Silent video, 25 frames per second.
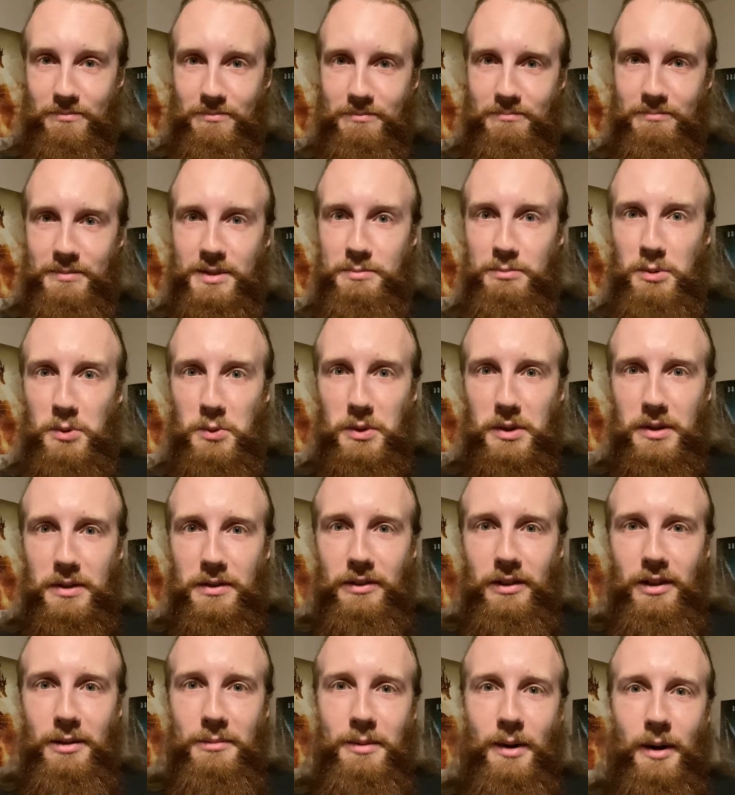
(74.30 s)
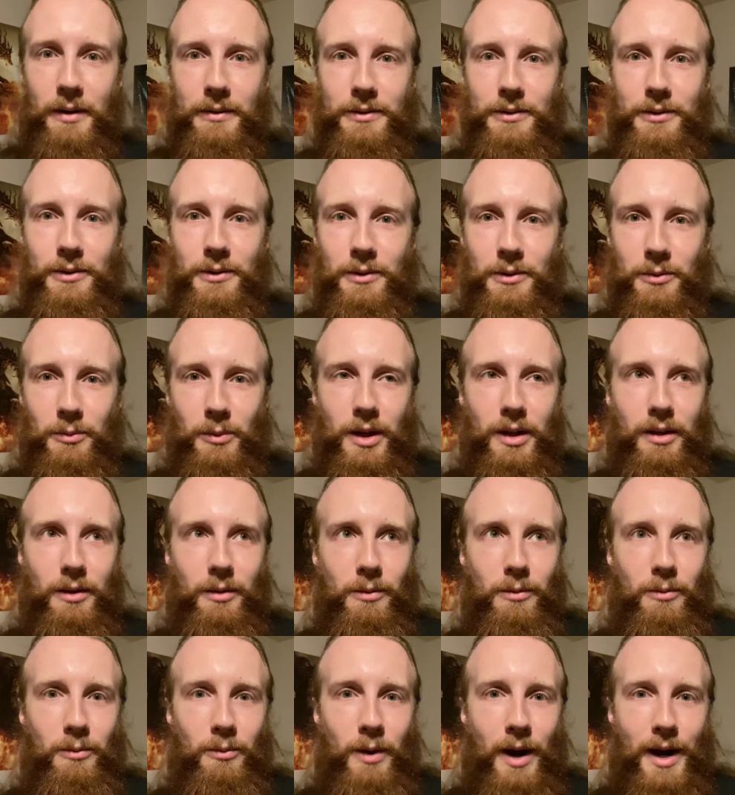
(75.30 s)
spooky sea monsters,
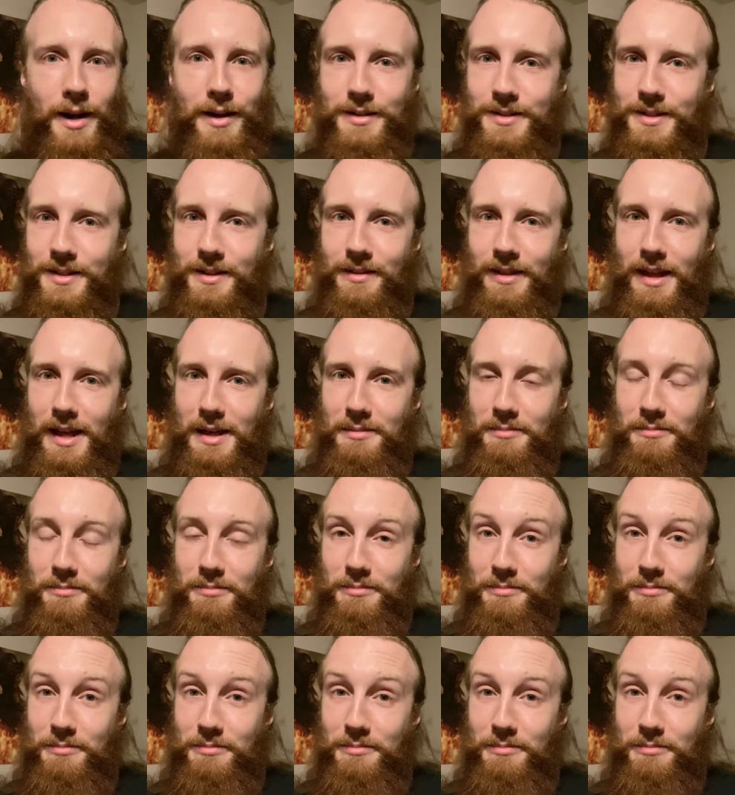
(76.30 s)
well, why doesn't that